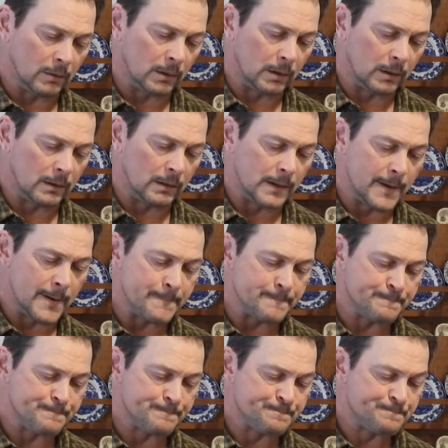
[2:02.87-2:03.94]
or
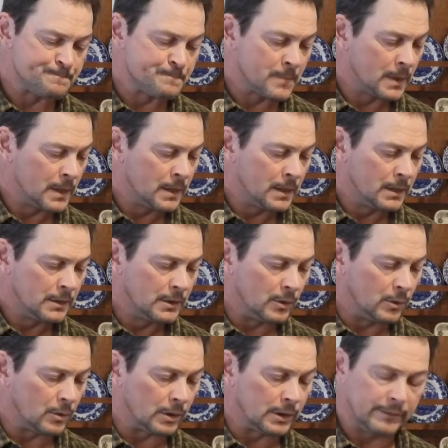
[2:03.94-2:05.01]

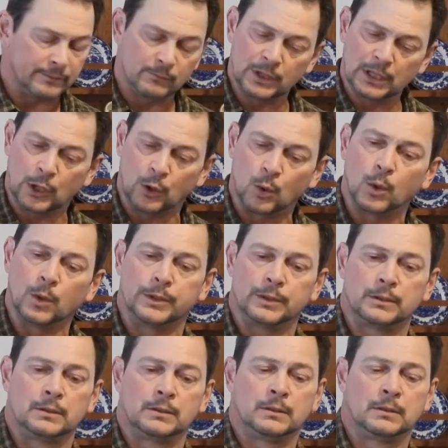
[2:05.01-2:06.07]
or even really cold,
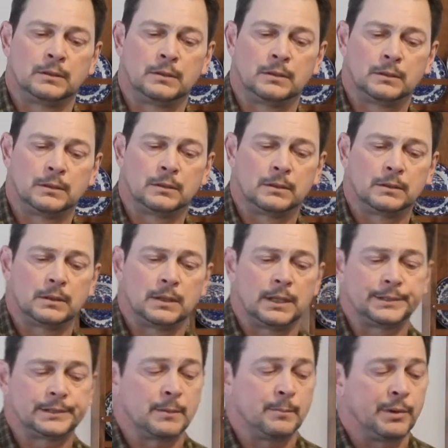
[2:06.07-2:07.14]

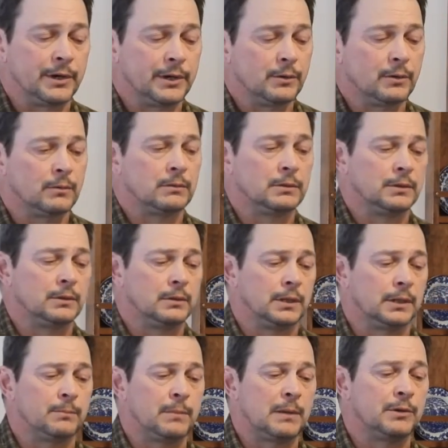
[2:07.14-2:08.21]
as compared to,
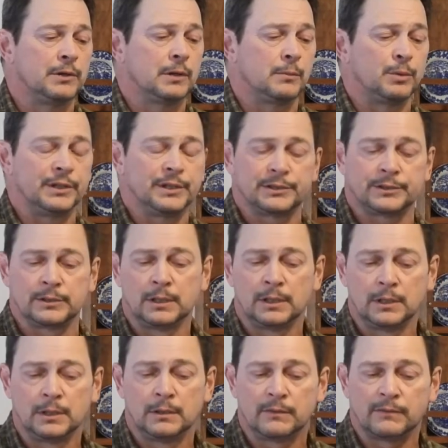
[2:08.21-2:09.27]
like, maybe you're going to bring this
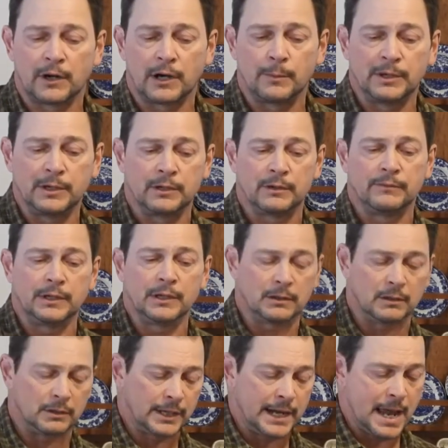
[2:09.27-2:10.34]
firearm into your
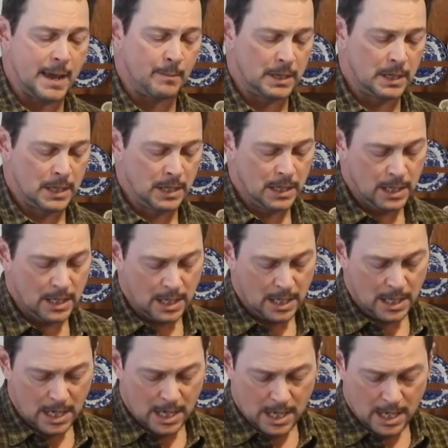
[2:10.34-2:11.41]
vehicle or camp.
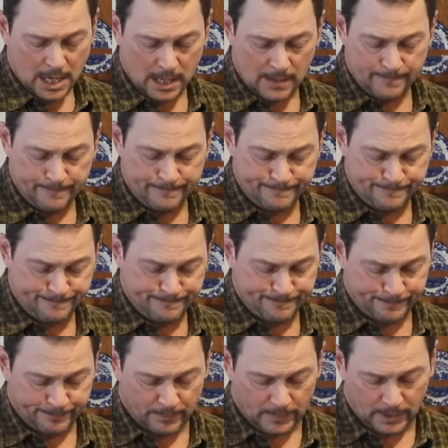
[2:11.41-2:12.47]

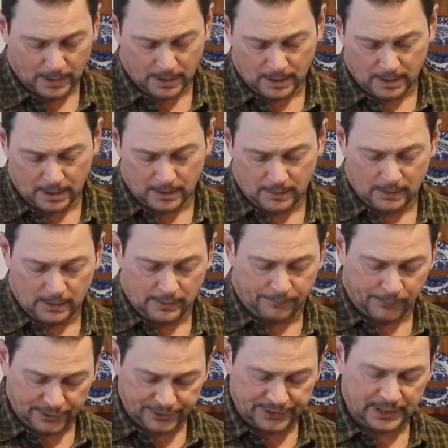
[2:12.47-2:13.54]
The
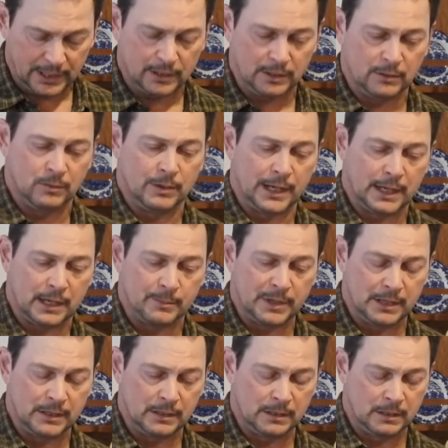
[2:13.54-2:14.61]
first thing I do when I come
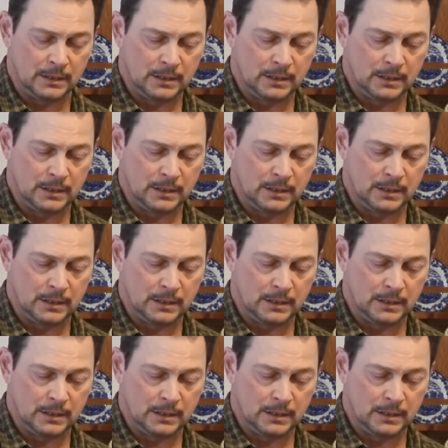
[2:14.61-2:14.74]
in